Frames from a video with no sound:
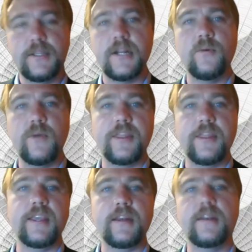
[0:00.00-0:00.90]

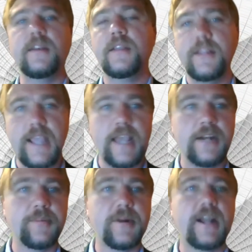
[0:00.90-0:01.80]
within the
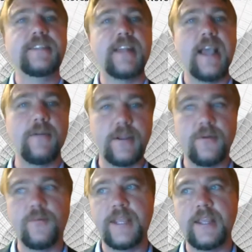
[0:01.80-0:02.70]
enterprise, and how
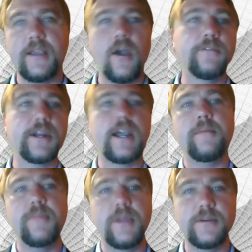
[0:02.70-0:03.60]
can we
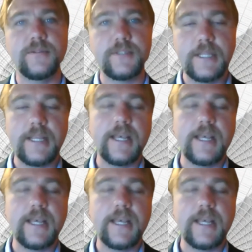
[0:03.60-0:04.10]
overcome those,